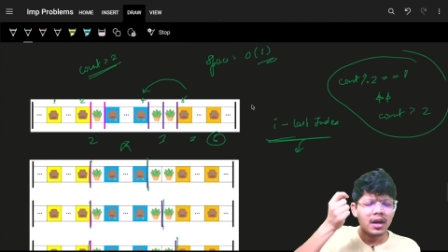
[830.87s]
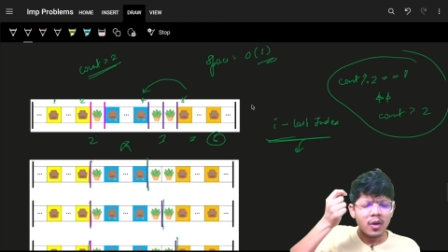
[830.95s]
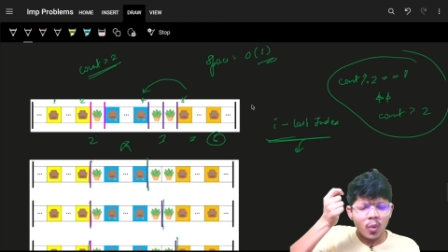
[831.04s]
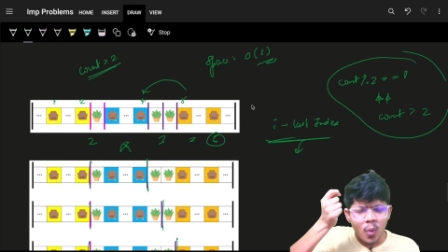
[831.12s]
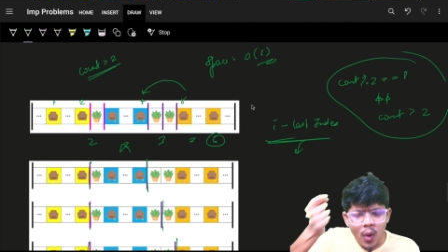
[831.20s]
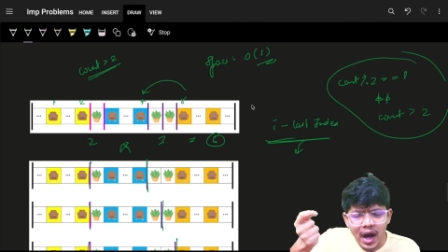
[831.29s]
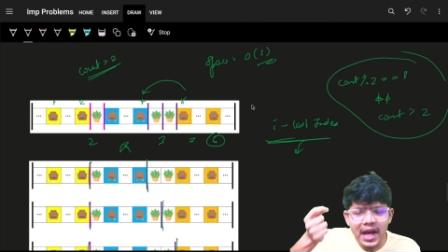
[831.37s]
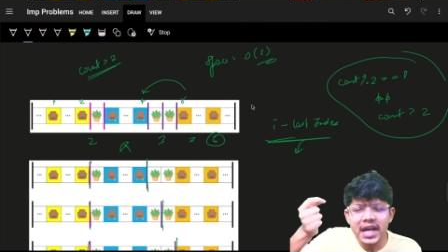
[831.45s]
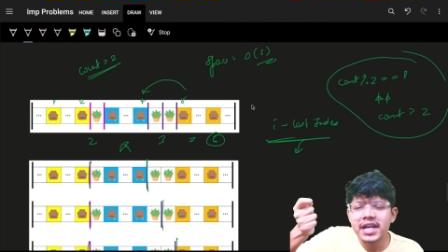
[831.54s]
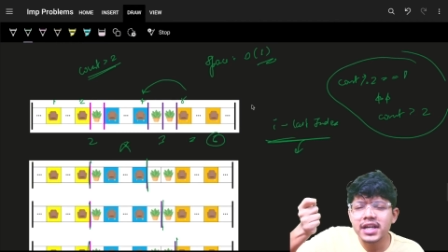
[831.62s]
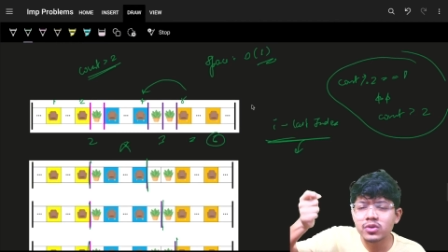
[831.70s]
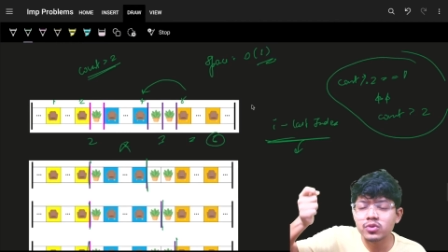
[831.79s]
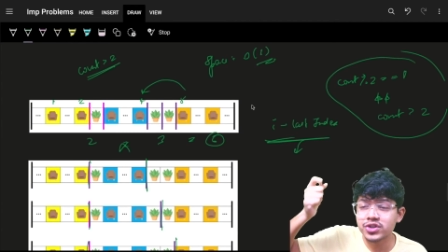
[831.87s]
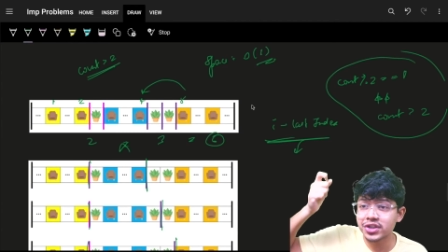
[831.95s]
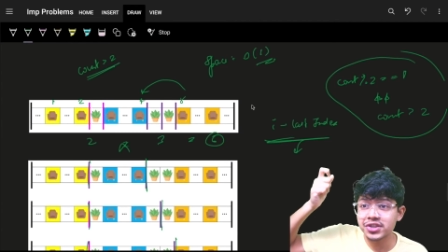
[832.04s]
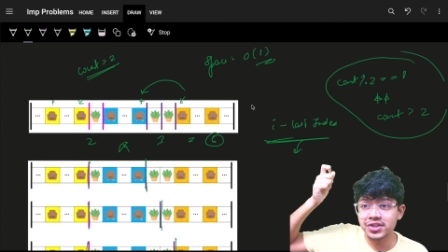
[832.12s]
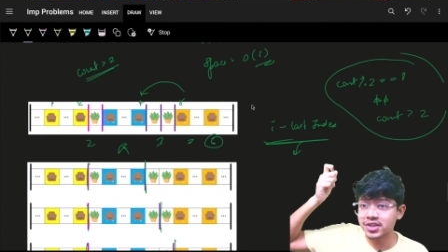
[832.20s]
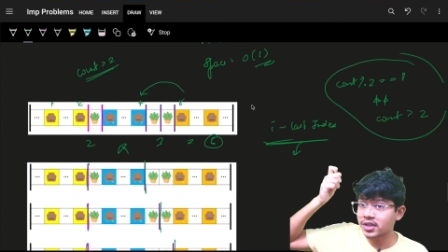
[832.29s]
Why to
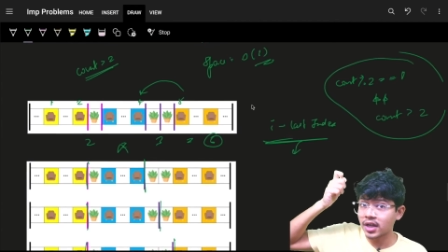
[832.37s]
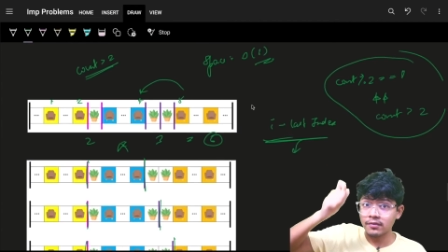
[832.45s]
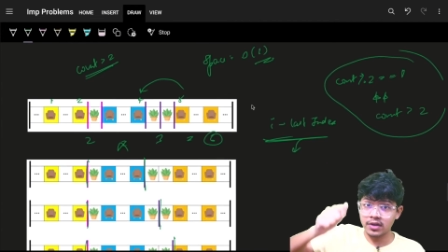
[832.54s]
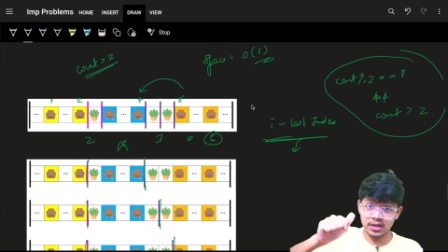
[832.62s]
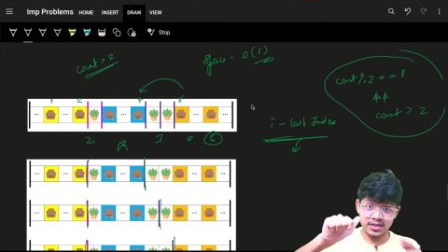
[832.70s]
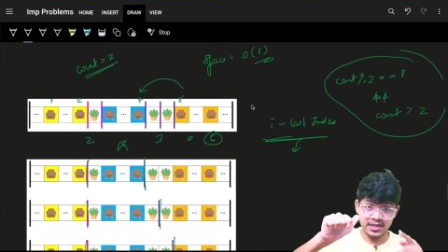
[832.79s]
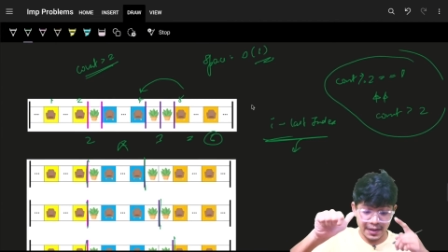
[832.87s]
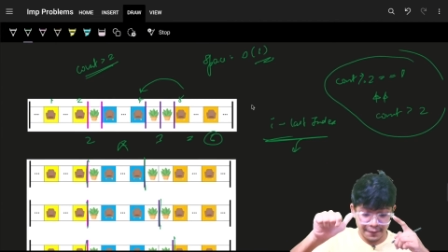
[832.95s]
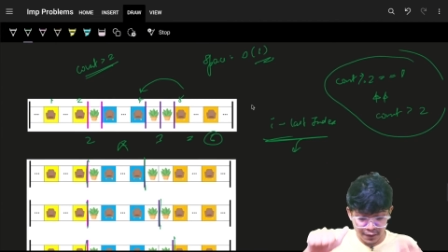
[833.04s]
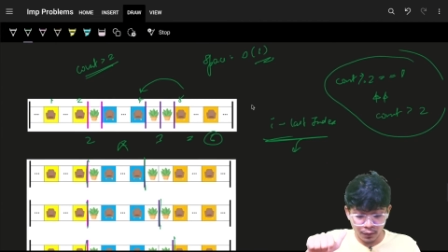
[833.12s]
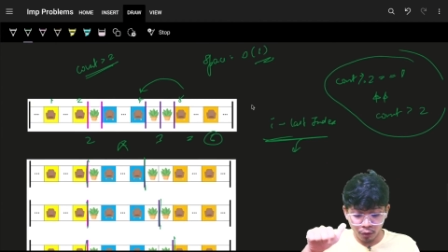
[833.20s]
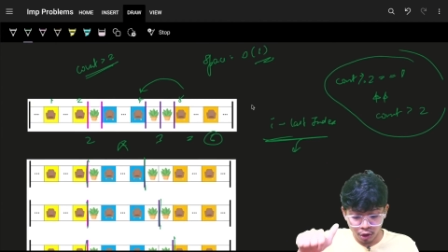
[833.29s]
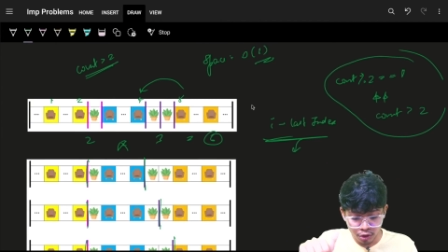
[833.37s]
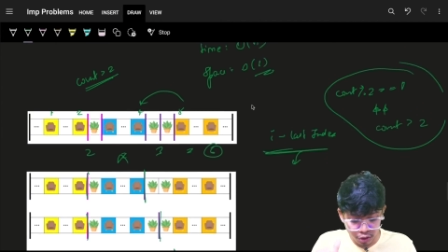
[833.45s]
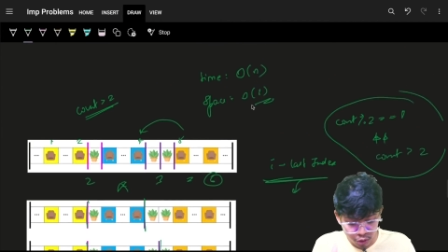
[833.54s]
just convert? See, if you want to